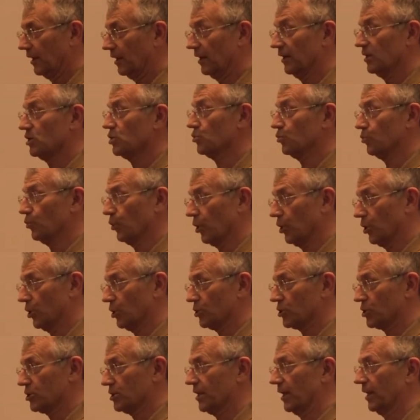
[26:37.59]
is
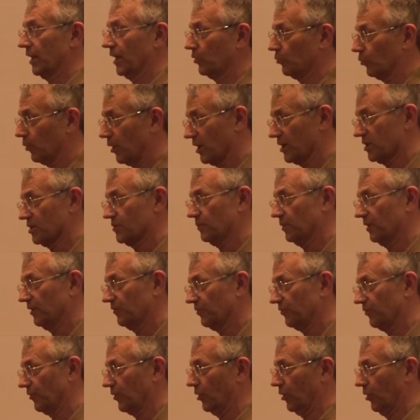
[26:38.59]
worse than it was
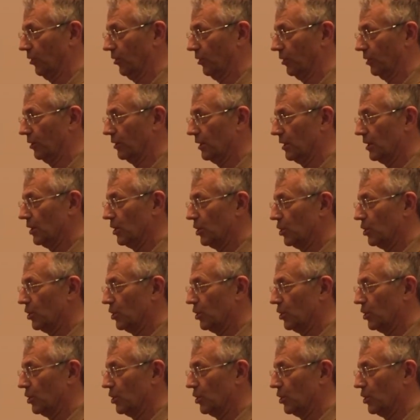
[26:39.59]
before.